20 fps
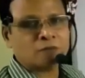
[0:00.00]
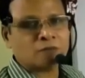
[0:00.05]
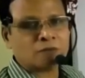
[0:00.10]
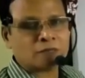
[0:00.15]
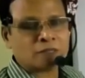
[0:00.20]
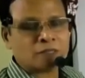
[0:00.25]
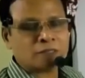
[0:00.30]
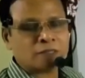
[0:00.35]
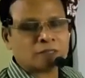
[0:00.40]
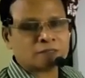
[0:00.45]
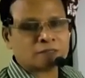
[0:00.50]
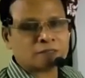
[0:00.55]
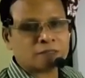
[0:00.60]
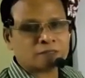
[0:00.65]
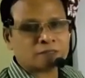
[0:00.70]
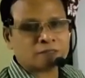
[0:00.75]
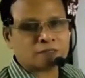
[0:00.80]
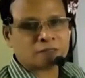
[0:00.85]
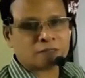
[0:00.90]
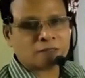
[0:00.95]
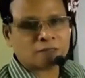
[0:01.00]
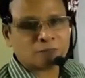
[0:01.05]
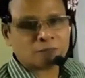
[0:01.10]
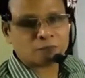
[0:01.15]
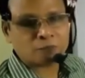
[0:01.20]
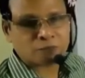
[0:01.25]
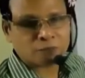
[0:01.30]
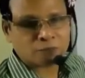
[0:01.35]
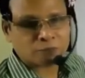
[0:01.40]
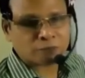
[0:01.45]
Okay, the cells are
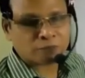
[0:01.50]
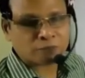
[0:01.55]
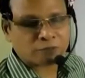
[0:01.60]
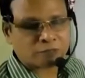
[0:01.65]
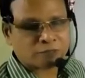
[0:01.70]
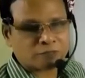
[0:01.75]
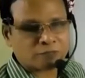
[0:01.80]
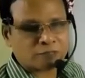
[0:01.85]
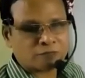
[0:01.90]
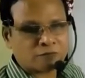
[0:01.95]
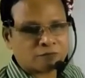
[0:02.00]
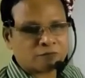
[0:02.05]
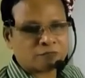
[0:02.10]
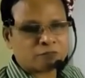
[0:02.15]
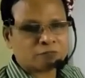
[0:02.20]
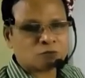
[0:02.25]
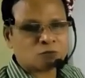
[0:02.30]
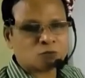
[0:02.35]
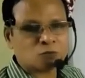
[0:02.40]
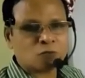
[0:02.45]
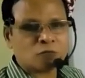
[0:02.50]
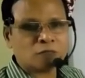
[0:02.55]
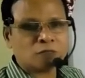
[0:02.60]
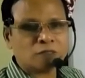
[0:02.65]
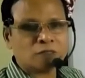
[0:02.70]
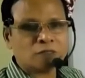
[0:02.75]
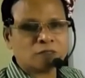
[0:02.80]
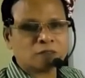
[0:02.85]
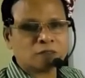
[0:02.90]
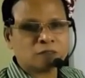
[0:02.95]
called pluripotent. Give rise to
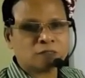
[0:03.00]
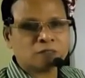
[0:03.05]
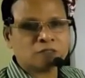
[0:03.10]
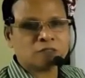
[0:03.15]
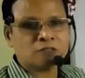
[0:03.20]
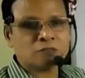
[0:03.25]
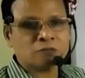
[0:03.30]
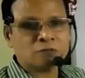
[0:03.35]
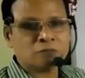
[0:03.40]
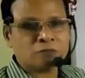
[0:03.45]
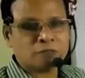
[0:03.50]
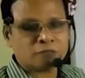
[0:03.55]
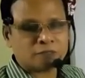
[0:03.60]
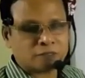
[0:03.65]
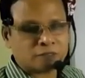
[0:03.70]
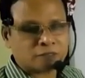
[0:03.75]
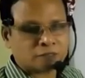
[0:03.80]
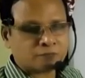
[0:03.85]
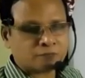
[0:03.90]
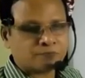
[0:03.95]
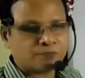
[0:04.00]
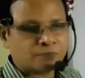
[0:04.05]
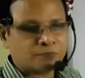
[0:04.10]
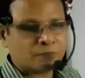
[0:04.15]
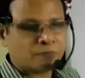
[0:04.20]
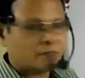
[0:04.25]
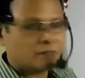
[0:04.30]
only the 3 germ layers.